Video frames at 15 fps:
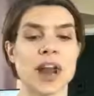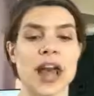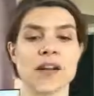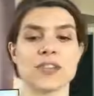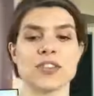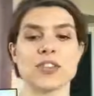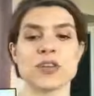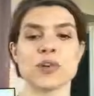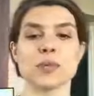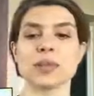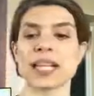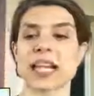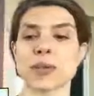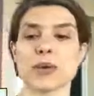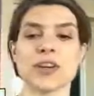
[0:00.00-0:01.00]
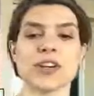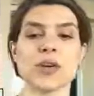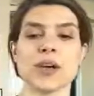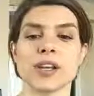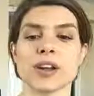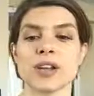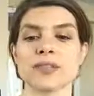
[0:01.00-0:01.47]
have to plan what you're
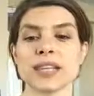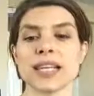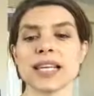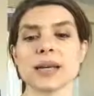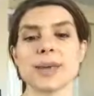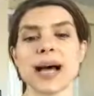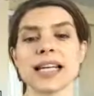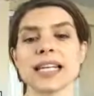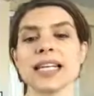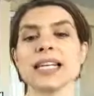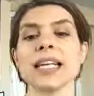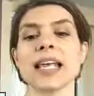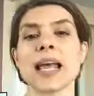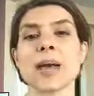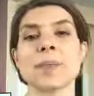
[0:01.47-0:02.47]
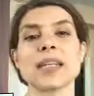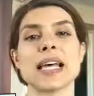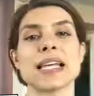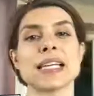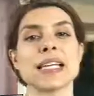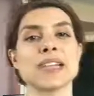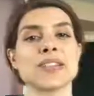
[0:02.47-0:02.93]
doing, you don't have to think about it, but
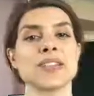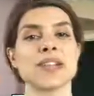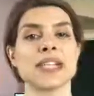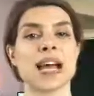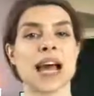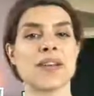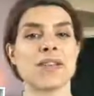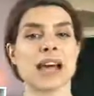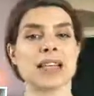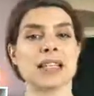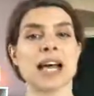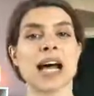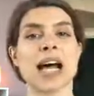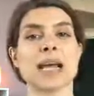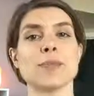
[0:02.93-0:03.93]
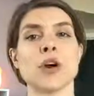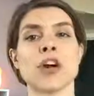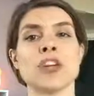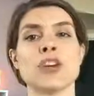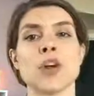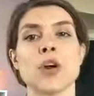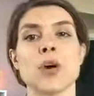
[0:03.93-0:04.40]
then it is good to have that time
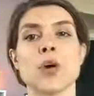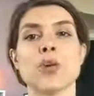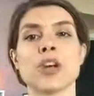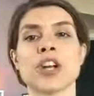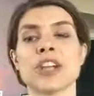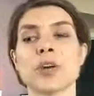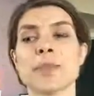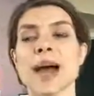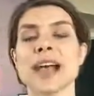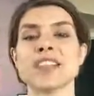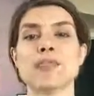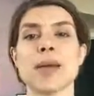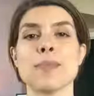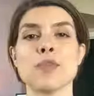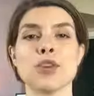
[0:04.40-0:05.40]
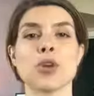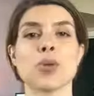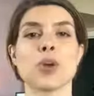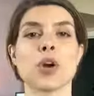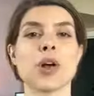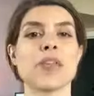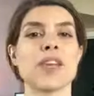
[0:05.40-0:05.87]
on your own, on your mat. So maybe you can
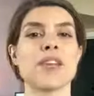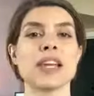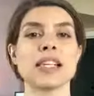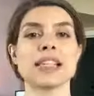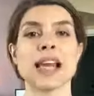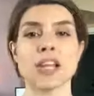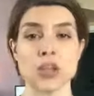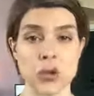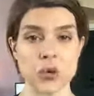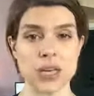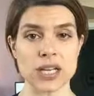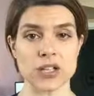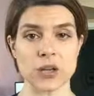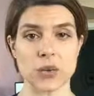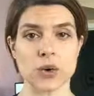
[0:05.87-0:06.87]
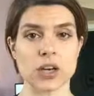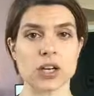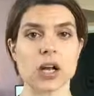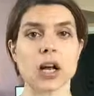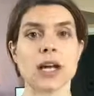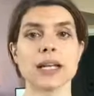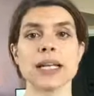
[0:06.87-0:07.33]
work on the things that you need to work
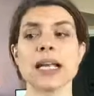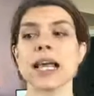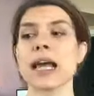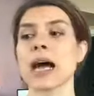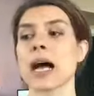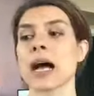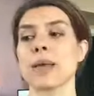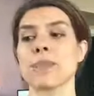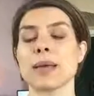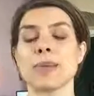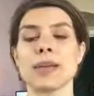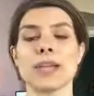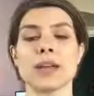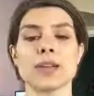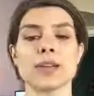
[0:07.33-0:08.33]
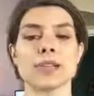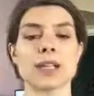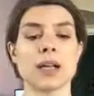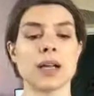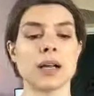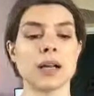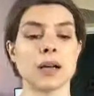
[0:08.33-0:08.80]
on. Maybe there's
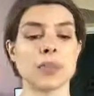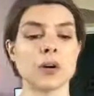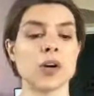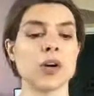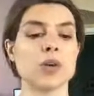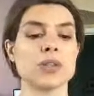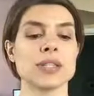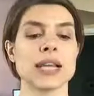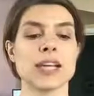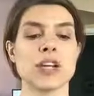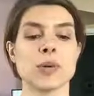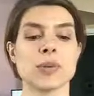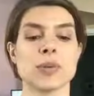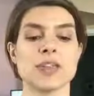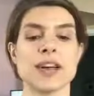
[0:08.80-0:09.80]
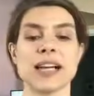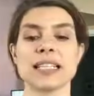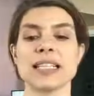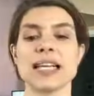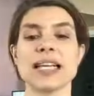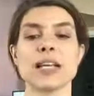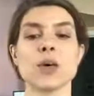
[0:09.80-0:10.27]
a pose that you're
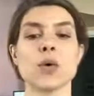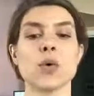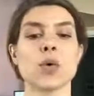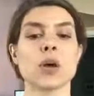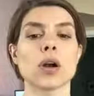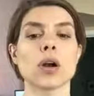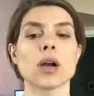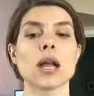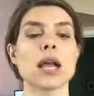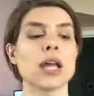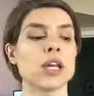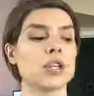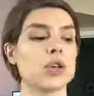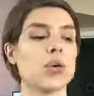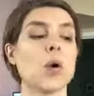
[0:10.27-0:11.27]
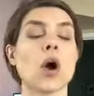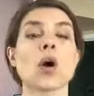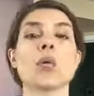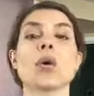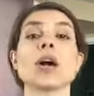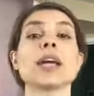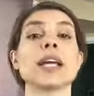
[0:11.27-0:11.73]
perfecting, or you
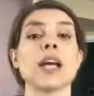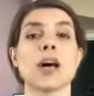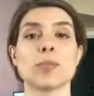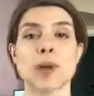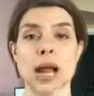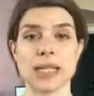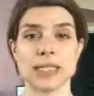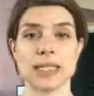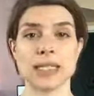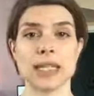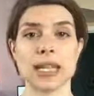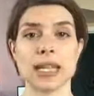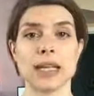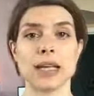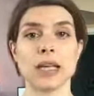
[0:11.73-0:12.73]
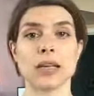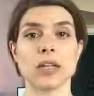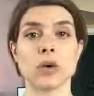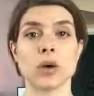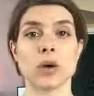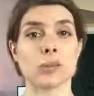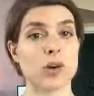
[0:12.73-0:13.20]
are working on practicing
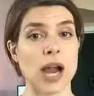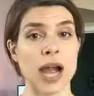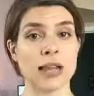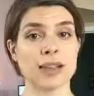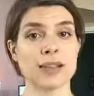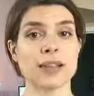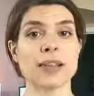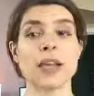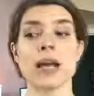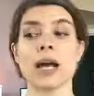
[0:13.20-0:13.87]
your breath